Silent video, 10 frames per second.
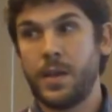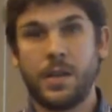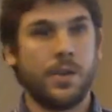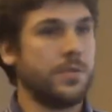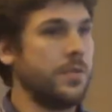and
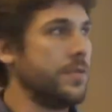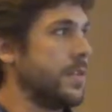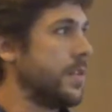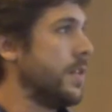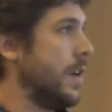how
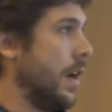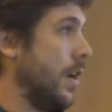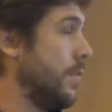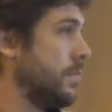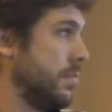
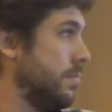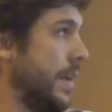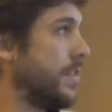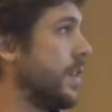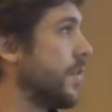
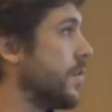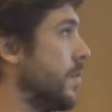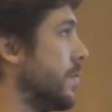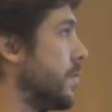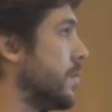basically
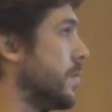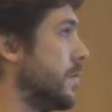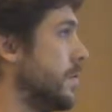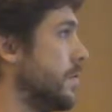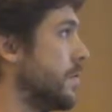also to
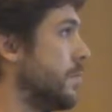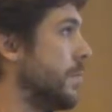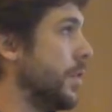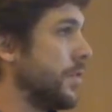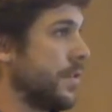
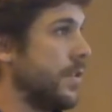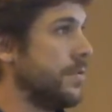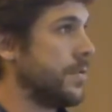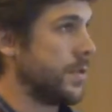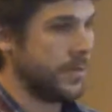build their
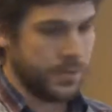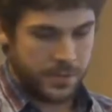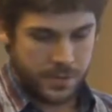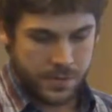own tools.